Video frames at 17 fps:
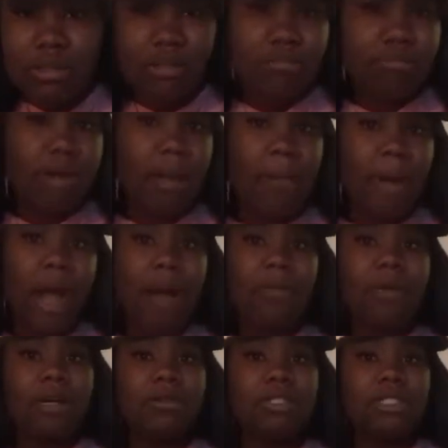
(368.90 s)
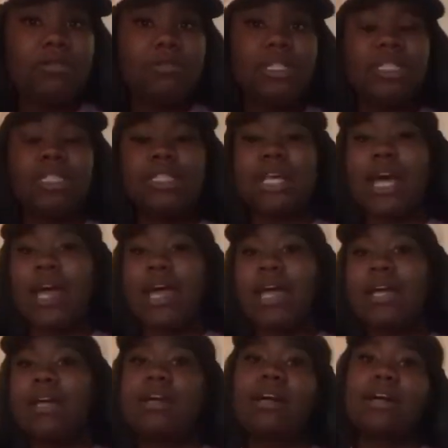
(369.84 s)
my mom comes to me and is
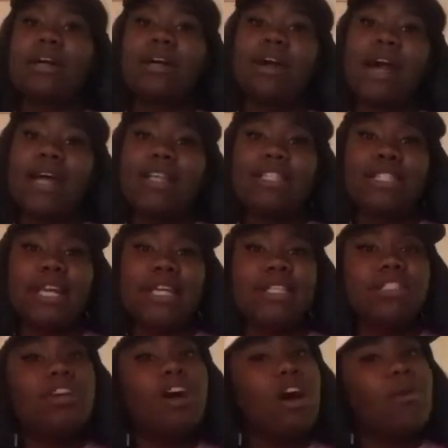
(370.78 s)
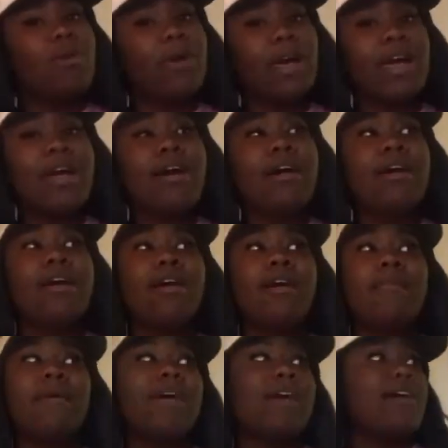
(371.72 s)
like, I just had a talk with
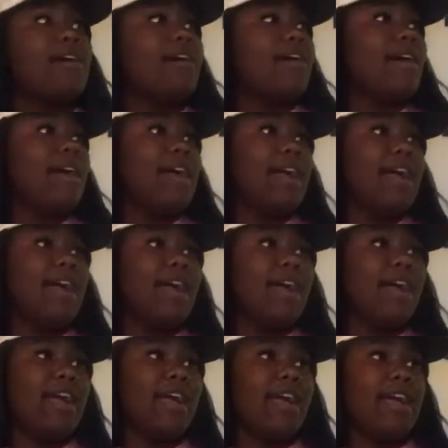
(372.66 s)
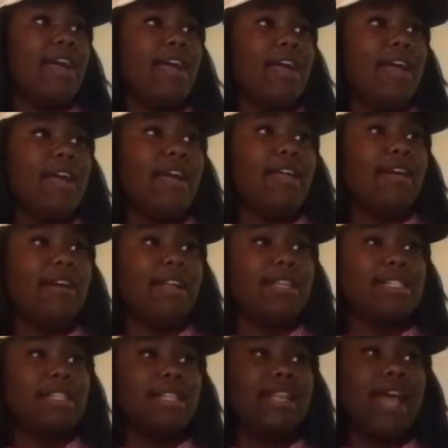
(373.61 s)
him and I
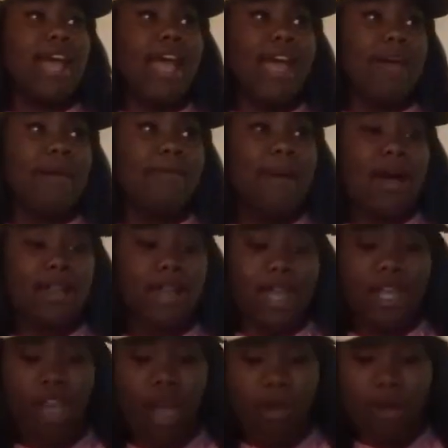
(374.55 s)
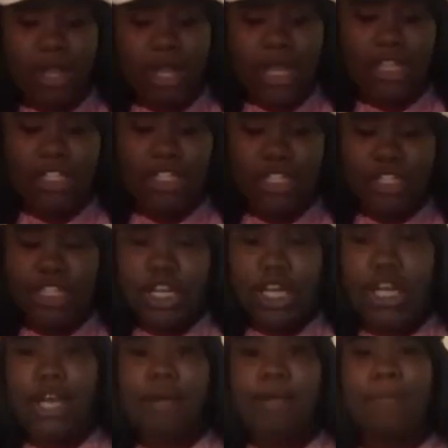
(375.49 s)
this and that about, like, our
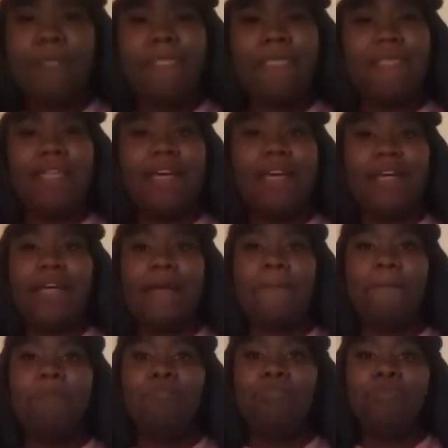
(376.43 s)
relationship. And